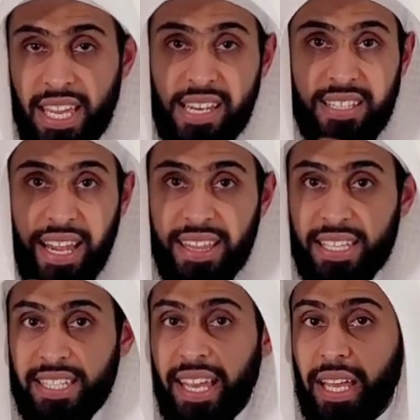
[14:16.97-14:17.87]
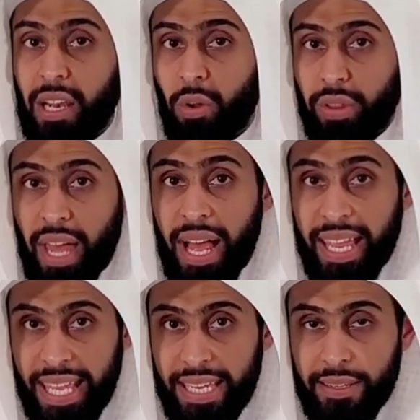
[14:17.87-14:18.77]
things like the tail or the
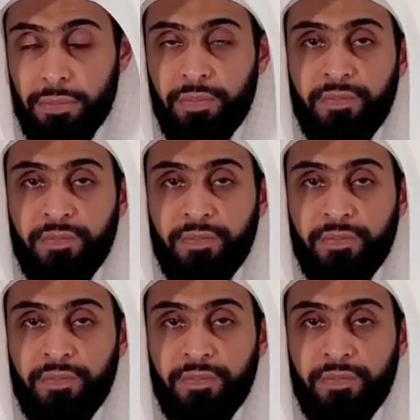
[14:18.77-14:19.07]
ear,